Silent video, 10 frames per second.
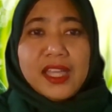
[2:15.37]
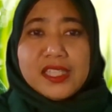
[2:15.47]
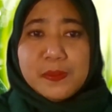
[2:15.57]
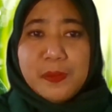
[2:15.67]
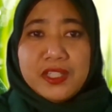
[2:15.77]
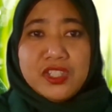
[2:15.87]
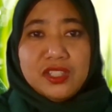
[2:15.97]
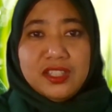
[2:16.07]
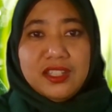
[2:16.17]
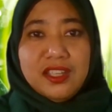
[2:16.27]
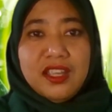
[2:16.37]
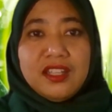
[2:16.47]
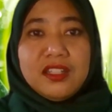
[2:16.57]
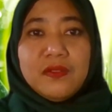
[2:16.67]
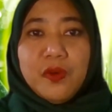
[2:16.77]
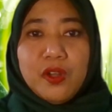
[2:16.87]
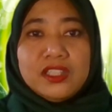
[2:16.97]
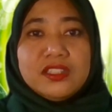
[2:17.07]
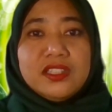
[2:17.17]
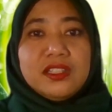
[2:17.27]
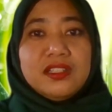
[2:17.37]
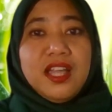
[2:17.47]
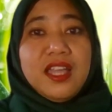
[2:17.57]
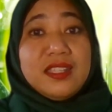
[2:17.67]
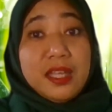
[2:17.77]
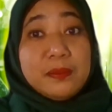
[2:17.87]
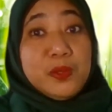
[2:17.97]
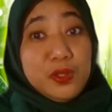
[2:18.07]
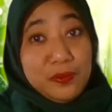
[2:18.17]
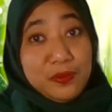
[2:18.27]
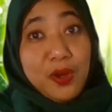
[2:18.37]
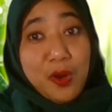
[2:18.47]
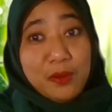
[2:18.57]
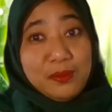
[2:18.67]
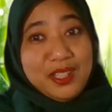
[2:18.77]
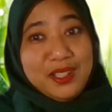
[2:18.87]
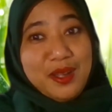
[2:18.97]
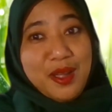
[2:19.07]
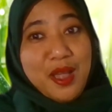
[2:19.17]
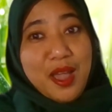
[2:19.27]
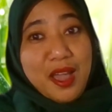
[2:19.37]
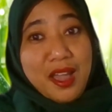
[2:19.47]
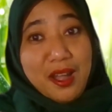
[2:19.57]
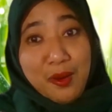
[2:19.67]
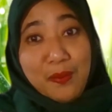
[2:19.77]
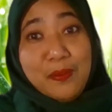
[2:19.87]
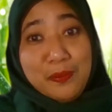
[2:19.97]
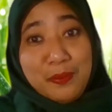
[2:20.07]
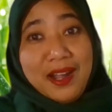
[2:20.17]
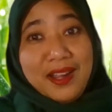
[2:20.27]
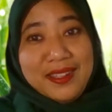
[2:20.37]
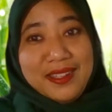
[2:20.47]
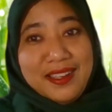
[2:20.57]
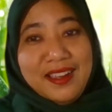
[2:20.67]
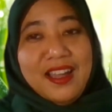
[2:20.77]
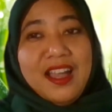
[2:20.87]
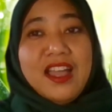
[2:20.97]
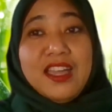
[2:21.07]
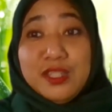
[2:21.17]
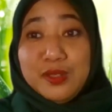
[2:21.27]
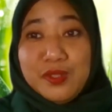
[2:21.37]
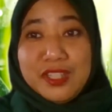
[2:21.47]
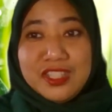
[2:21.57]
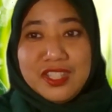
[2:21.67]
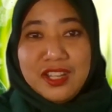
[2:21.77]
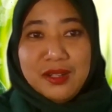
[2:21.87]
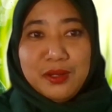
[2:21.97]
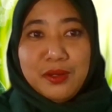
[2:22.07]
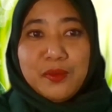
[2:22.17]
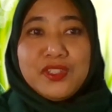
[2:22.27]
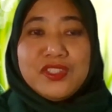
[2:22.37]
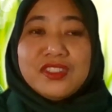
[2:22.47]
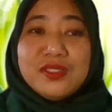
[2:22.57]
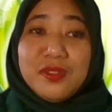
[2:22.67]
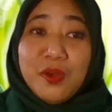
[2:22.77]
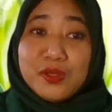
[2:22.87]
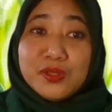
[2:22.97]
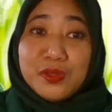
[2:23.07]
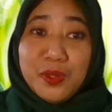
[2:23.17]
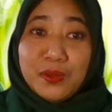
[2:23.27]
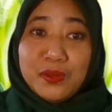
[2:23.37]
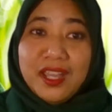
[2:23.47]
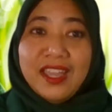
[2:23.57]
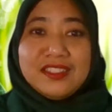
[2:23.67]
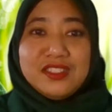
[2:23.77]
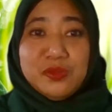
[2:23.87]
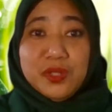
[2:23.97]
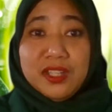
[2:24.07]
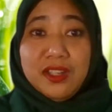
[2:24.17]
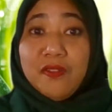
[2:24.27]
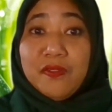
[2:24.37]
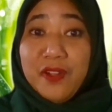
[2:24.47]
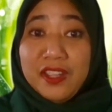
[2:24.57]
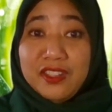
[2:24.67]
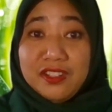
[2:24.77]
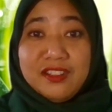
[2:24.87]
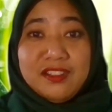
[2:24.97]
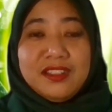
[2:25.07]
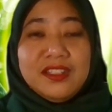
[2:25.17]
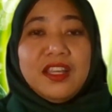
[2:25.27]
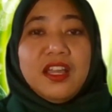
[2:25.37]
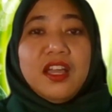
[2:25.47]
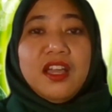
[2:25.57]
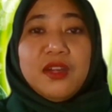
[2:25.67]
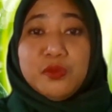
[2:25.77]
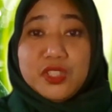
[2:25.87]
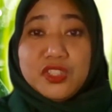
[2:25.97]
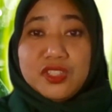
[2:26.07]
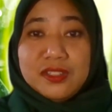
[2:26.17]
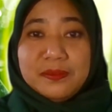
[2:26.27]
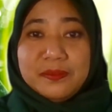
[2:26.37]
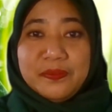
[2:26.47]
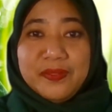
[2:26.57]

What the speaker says: especially in the volatile yet beautiful homeland of mine, Indonesia, which is also known as the Ring of Fire region.